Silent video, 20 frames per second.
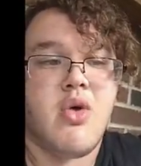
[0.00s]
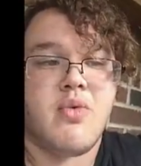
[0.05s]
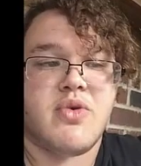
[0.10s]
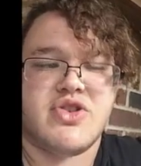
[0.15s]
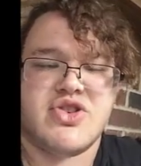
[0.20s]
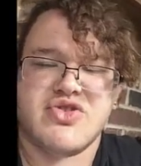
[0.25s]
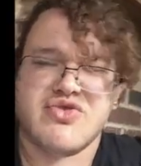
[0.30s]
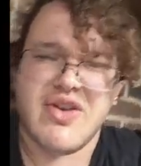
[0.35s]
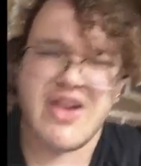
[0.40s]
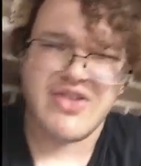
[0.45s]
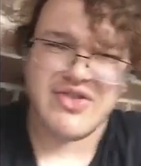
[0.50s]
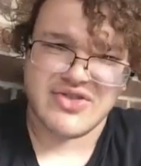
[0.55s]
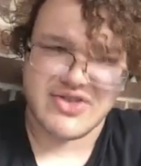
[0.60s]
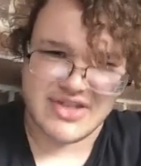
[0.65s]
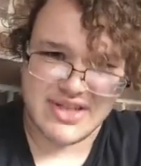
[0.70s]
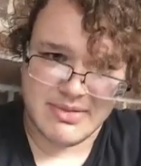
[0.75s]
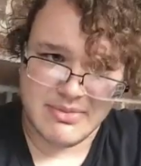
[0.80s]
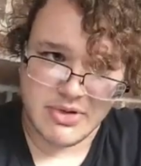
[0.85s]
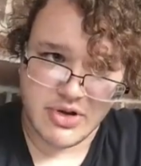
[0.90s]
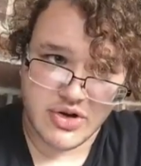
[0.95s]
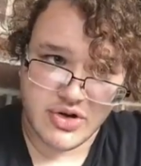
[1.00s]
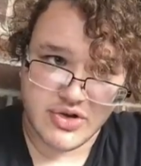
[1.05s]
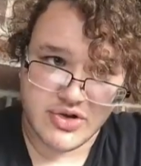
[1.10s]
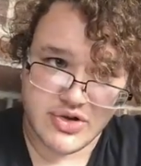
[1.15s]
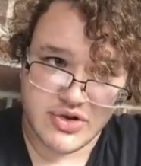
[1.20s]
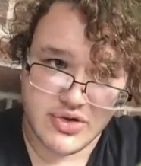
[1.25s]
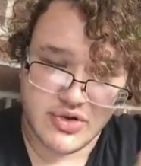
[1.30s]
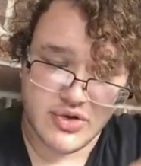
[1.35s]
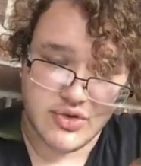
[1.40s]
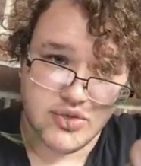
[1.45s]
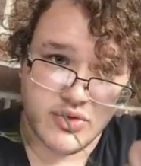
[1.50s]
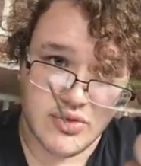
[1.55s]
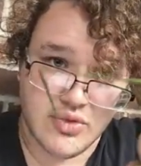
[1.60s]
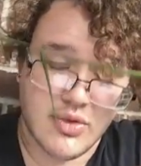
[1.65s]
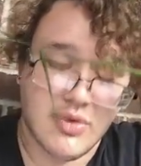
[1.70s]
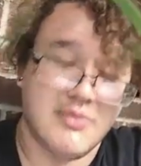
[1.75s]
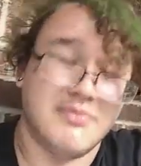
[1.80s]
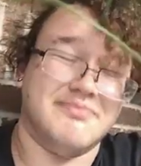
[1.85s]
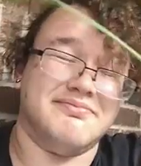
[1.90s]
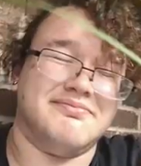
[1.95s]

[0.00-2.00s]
which is rather similar to